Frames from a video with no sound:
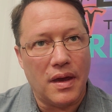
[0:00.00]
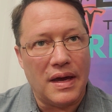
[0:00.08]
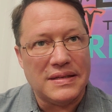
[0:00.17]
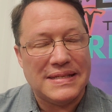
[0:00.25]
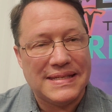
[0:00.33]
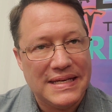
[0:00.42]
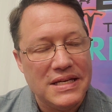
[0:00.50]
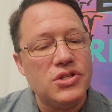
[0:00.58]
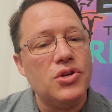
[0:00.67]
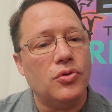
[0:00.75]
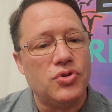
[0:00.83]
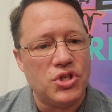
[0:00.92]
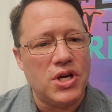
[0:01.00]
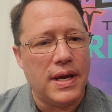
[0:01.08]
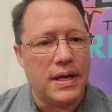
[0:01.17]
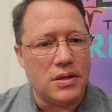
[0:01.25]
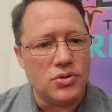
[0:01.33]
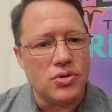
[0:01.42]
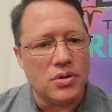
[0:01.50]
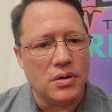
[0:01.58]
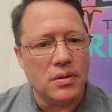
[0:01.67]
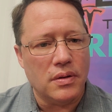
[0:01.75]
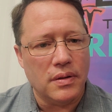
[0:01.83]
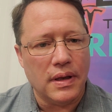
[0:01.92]
seasonal change
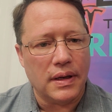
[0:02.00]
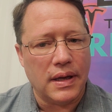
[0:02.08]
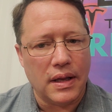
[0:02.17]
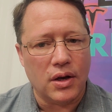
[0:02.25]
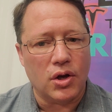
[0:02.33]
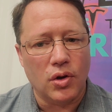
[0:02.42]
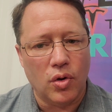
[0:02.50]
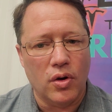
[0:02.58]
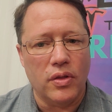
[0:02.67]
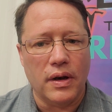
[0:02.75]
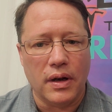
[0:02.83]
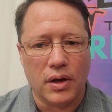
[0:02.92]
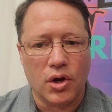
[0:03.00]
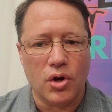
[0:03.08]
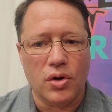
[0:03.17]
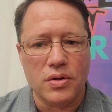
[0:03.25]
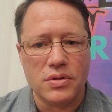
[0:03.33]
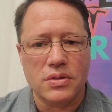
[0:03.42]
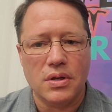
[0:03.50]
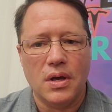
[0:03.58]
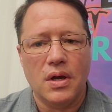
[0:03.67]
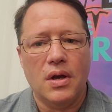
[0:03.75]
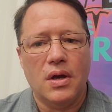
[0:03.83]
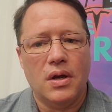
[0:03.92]
that occurs.
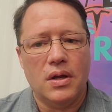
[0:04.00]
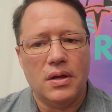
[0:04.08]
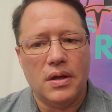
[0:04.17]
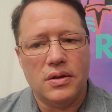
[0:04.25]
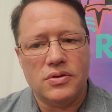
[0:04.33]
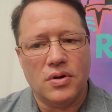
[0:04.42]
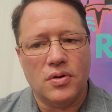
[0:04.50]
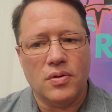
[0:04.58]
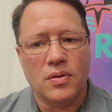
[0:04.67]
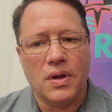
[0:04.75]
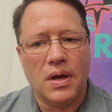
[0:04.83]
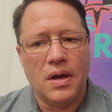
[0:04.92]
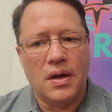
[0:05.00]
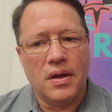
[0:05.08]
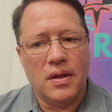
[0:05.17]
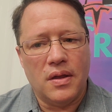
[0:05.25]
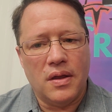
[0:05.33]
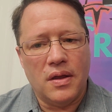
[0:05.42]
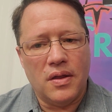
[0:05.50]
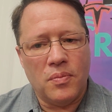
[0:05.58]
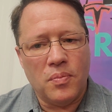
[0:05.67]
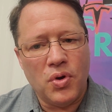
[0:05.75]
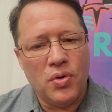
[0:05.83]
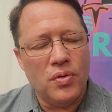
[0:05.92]
So the
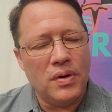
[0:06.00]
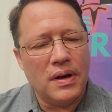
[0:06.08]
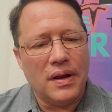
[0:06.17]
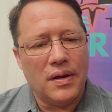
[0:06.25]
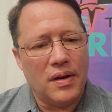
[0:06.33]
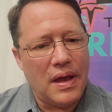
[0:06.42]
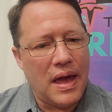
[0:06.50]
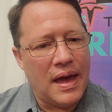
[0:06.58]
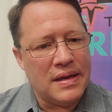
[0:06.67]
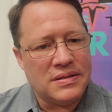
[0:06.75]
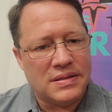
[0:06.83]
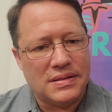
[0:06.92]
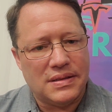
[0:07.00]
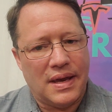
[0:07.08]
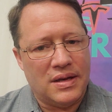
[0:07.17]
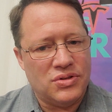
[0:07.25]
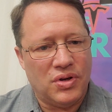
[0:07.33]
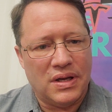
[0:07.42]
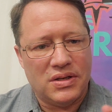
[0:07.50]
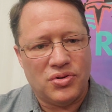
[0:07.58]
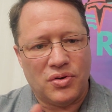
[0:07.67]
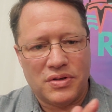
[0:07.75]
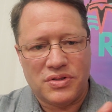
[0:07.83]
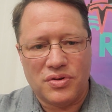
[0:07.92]
moon, as you get
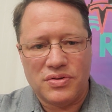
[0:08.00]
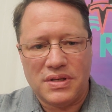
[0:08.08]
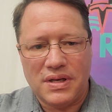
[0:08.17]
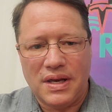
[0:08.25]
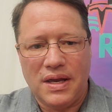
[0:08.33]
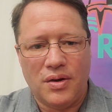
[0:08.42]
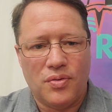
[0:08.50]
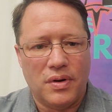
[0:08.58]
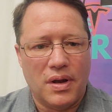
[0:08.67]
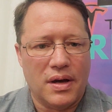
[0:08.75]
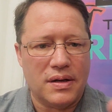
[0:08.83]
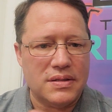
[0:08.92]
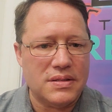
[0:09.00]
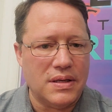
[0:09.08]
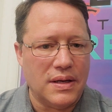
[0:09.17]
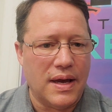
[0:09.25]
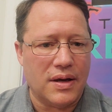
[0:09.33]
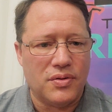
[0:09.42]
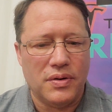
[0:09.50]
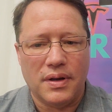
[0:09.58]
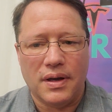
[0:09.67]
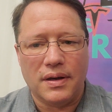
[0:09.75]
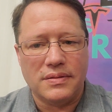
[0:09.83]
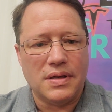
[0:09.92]
towards those equinox and
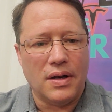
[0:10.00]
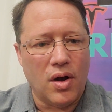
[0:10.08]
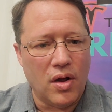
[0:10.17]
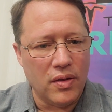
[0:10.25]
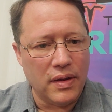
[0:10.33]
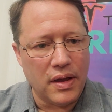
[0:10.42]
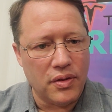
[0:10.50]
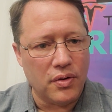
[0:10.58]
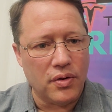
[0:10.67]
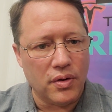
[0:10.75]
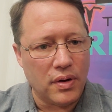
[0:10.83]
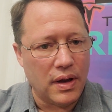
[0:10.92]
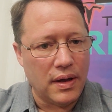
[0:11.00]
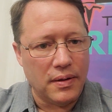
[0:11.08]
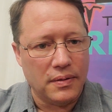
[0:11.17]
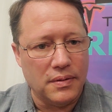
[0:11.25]
all the other